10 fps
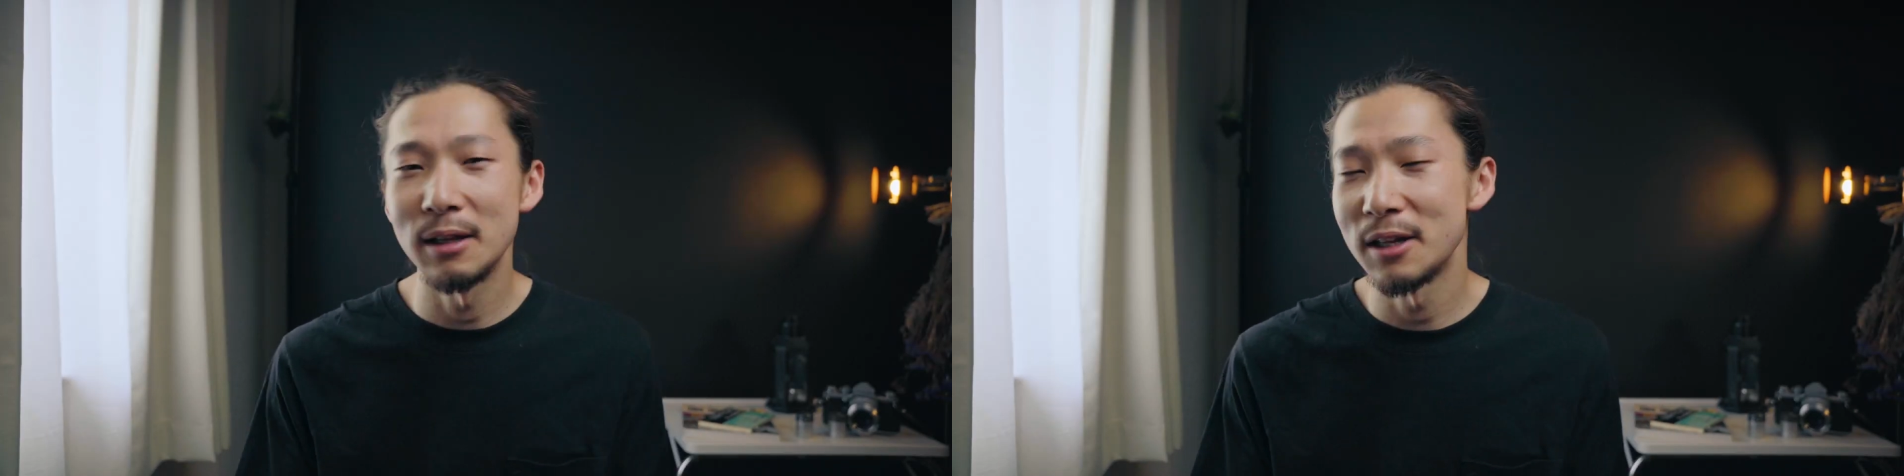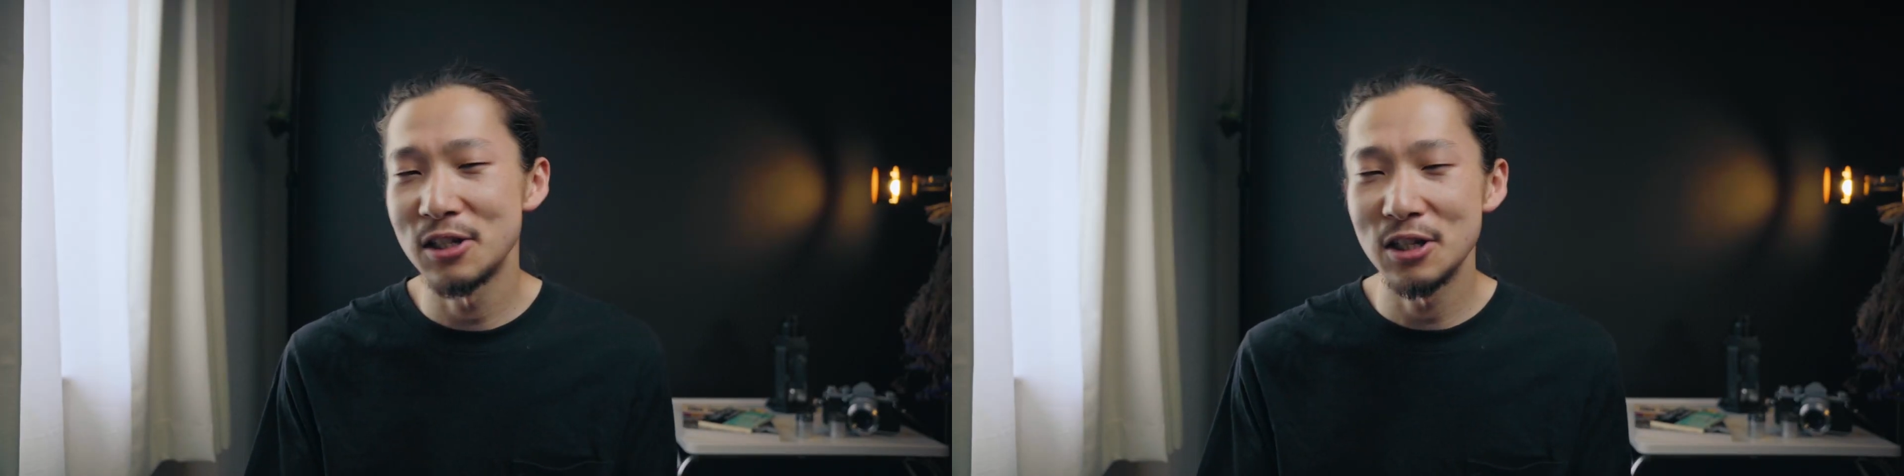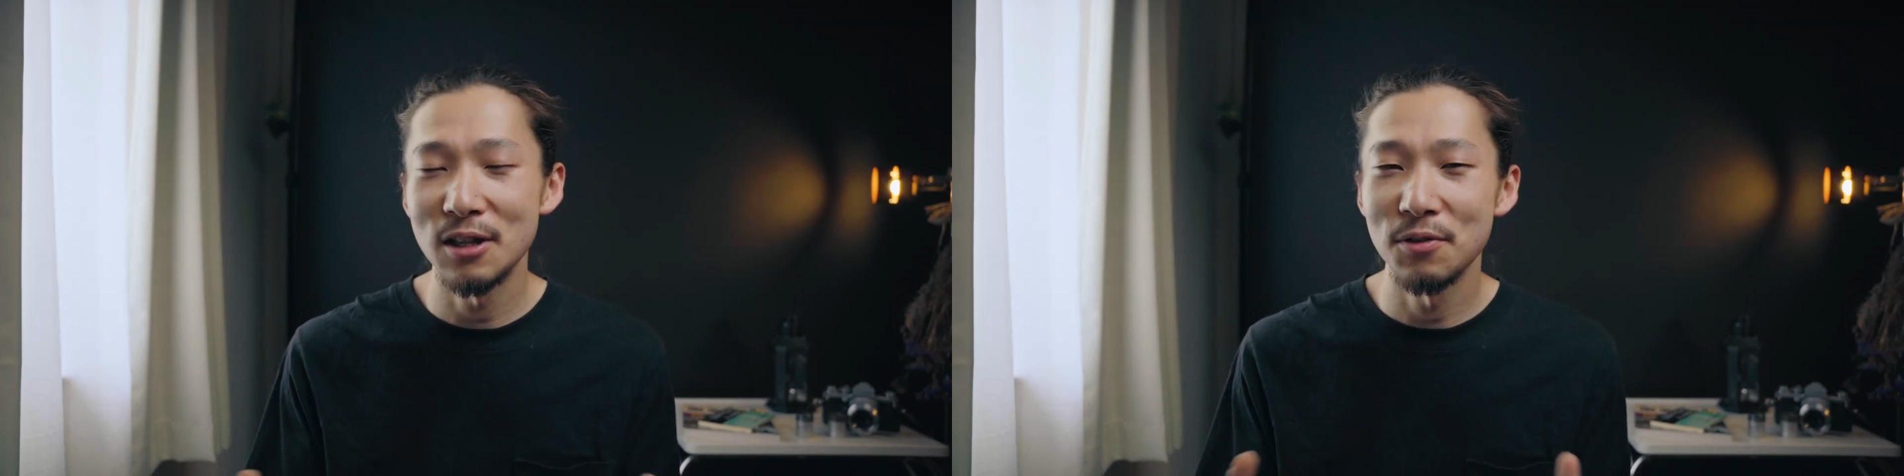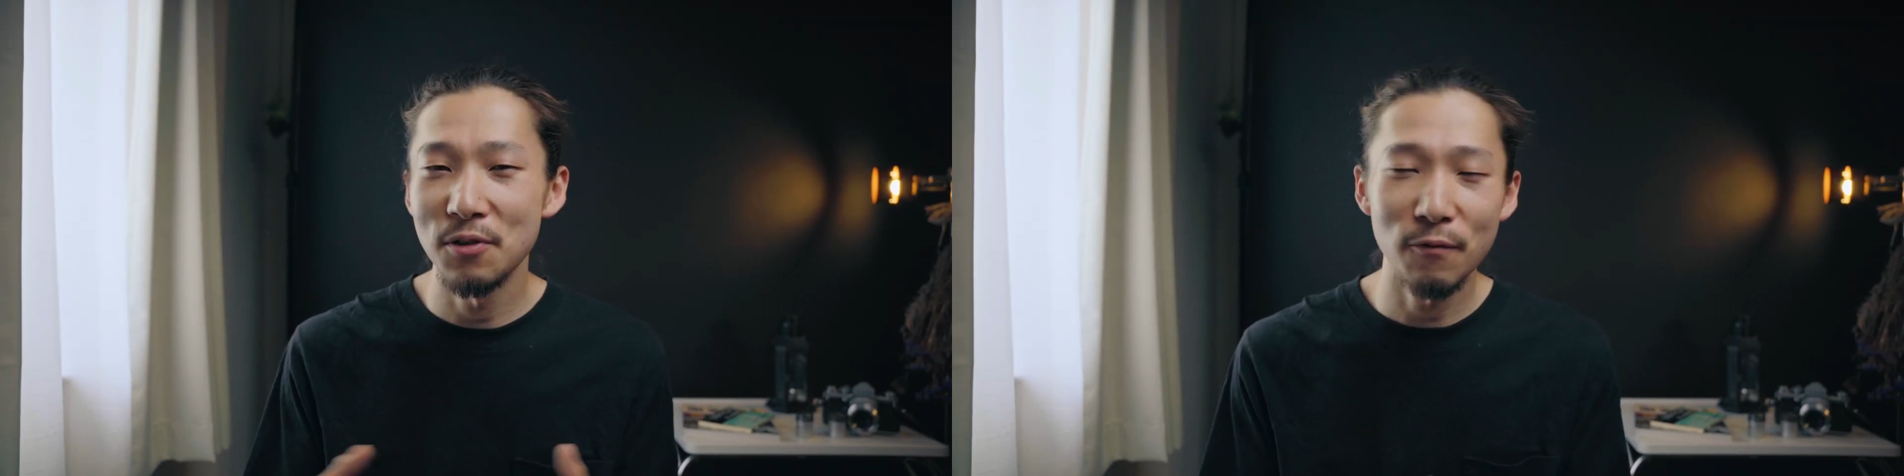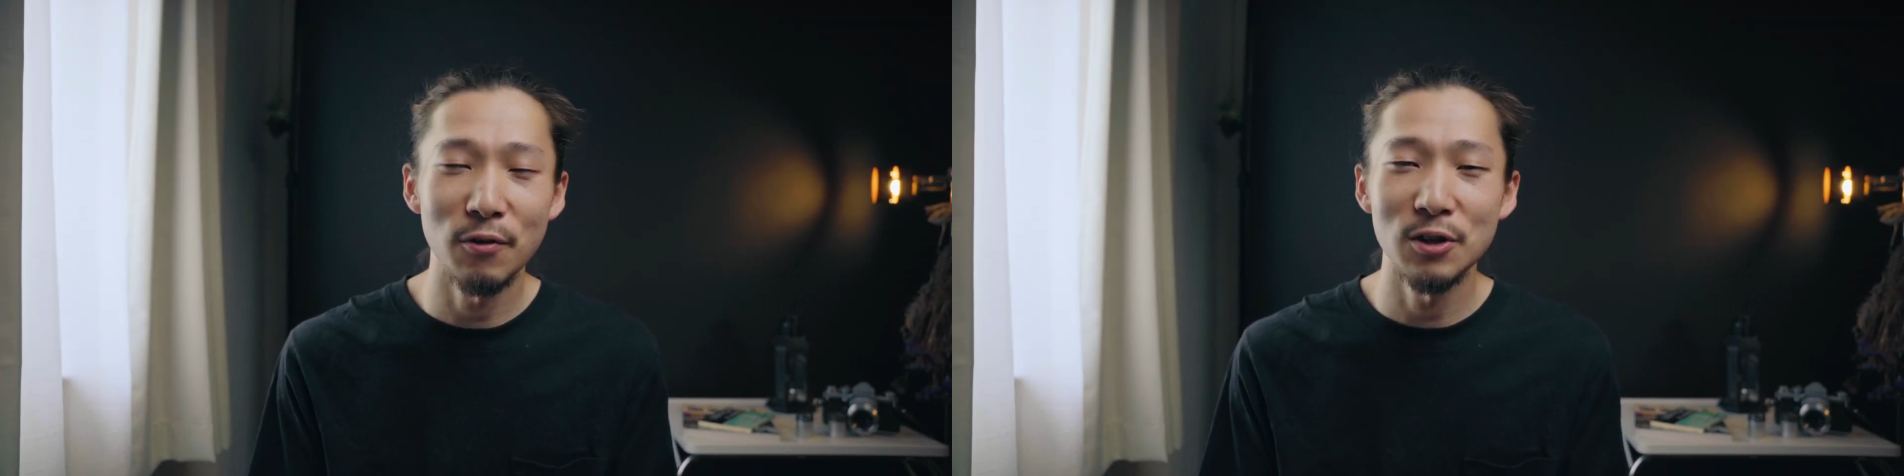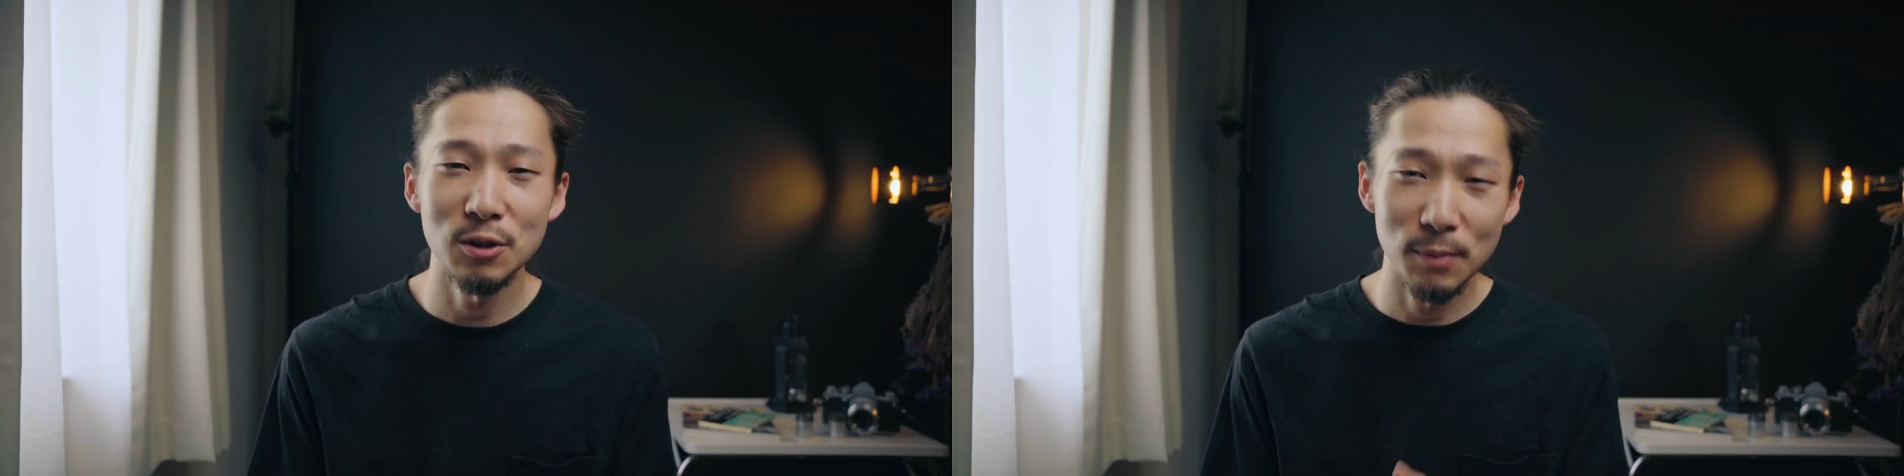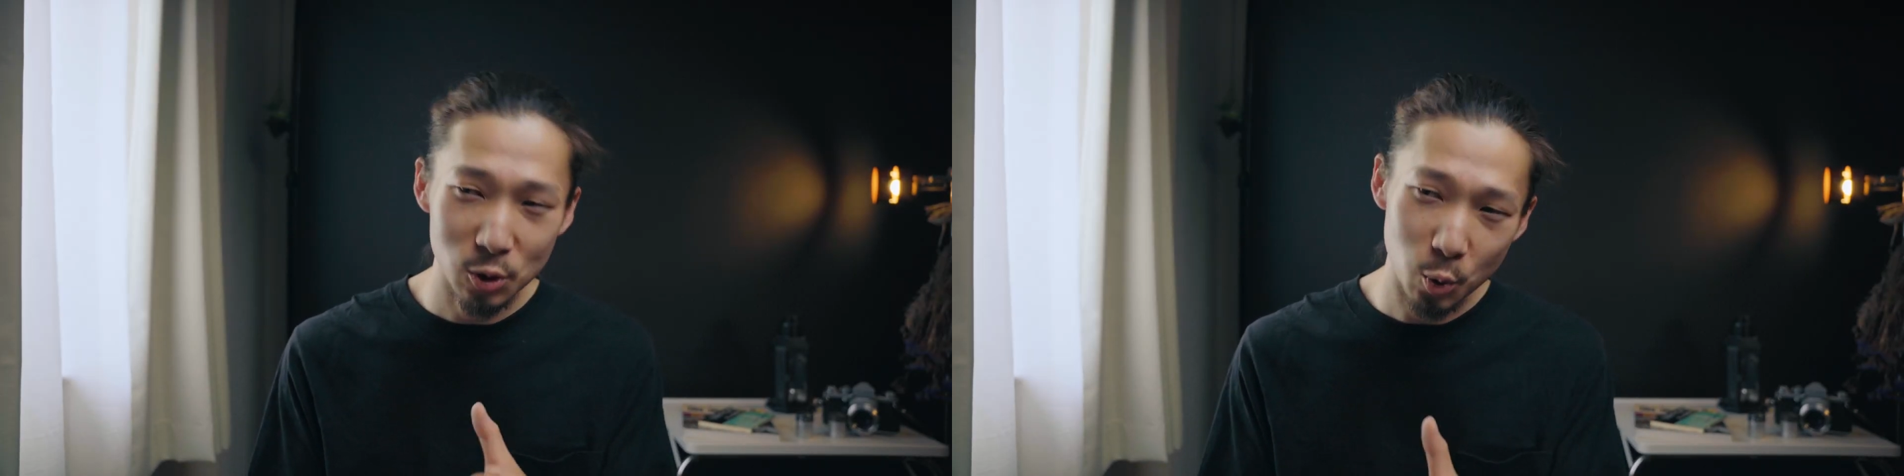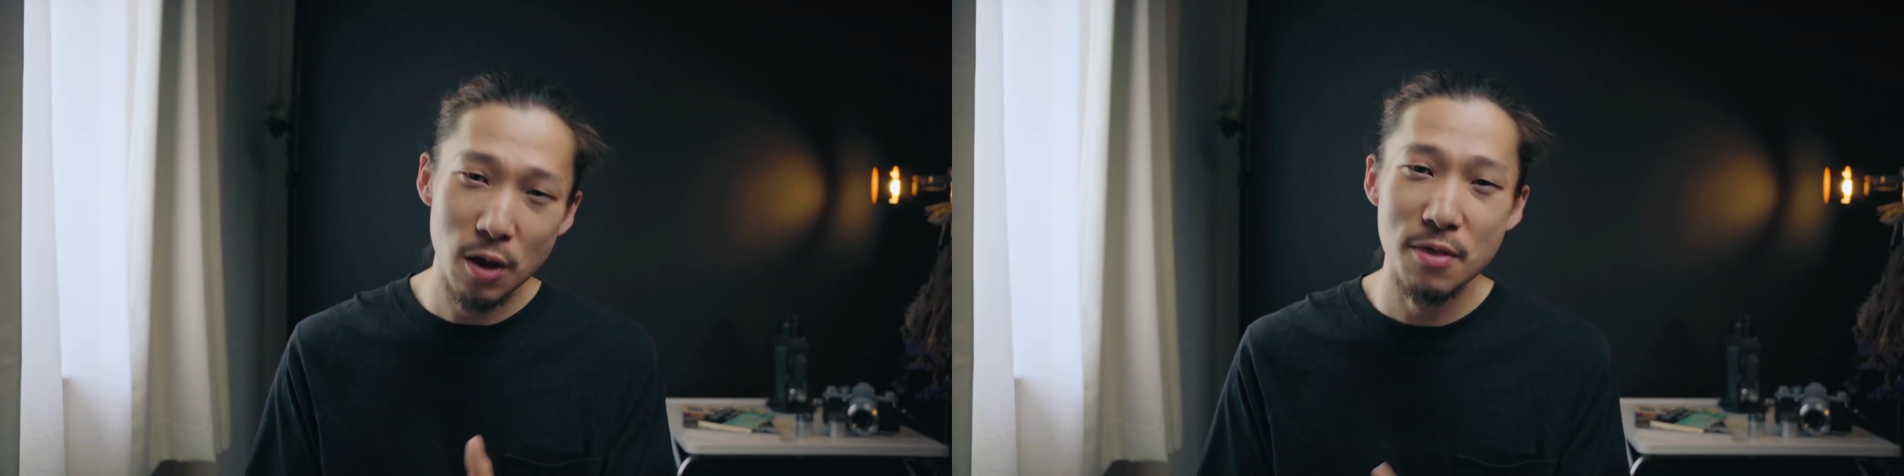let's see the difference
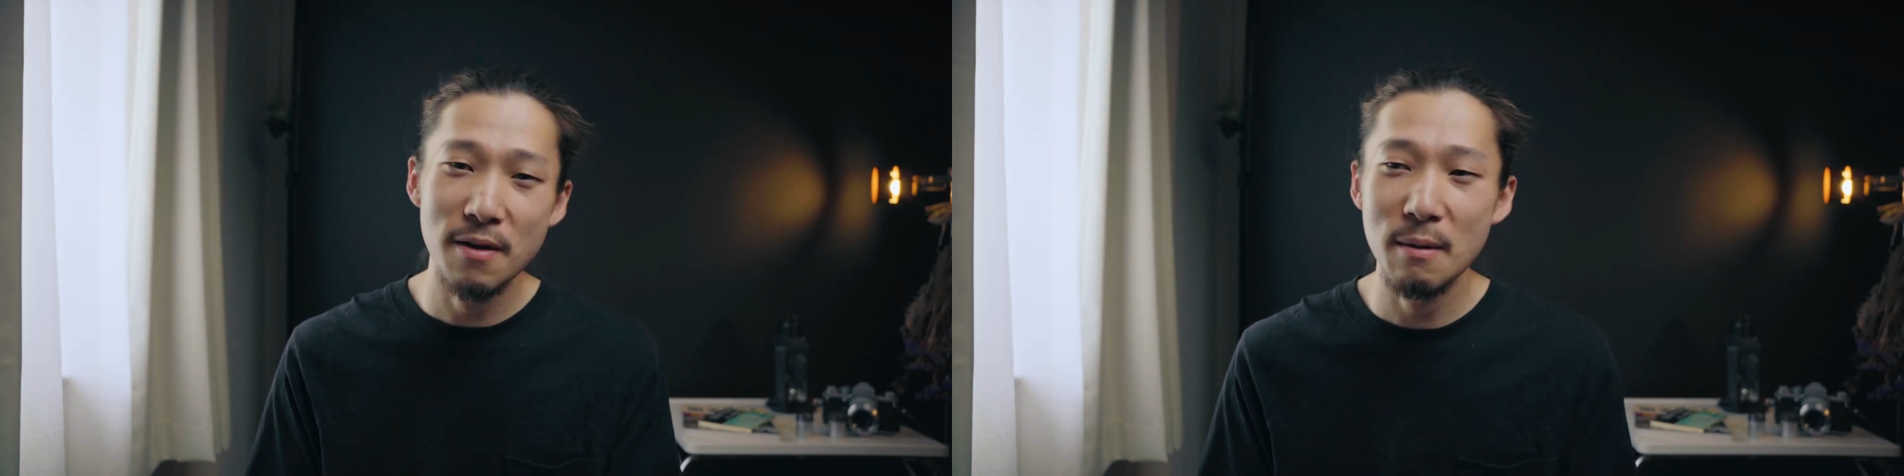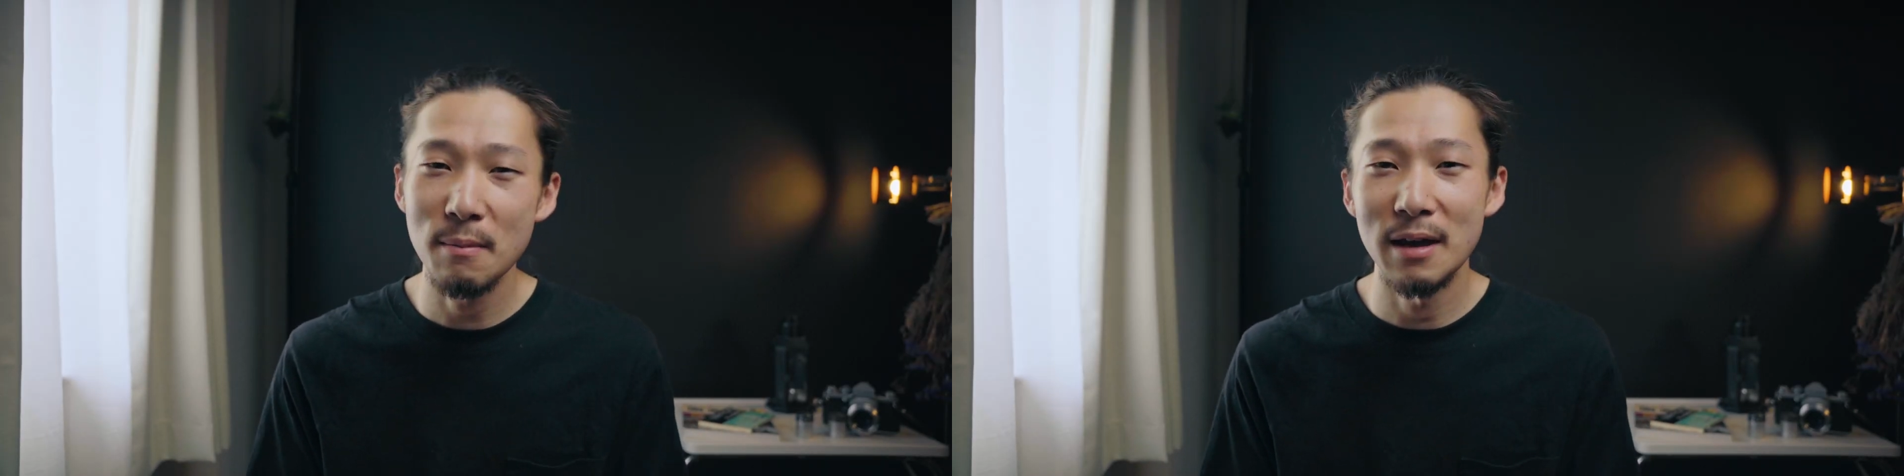between them,